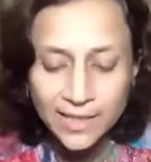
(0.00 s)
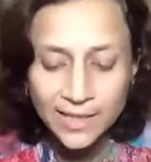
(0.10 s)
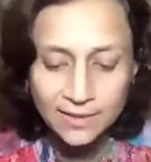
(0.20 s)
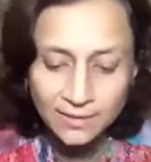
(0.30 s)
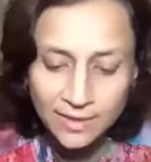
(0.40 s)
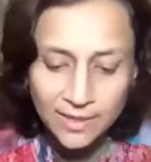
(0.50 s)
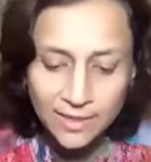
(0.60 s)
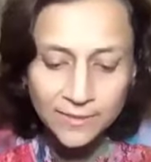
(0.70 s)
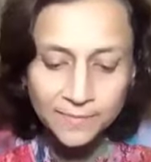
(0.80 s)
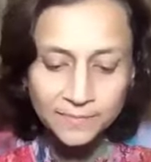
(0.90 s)
then
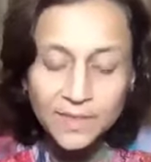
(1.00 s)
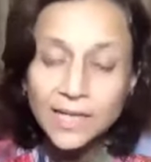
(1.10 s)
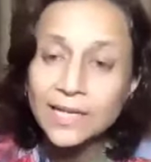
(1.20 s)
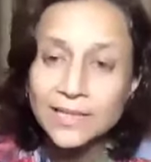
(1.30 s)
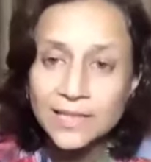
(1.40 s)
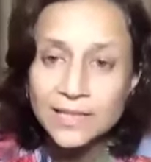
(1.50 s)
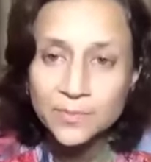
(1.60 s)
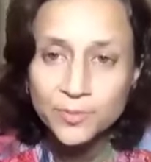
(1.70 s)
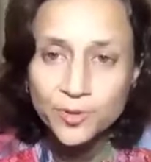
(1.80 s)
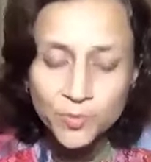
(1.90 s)
Kalki is
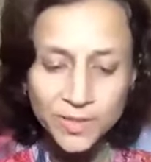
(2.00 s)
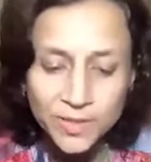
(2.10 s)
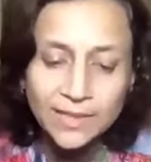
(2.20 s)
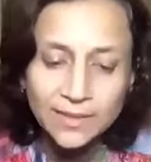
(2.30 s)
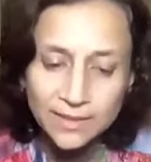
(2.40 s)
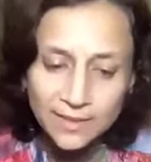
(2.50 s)
supposed to be 10th.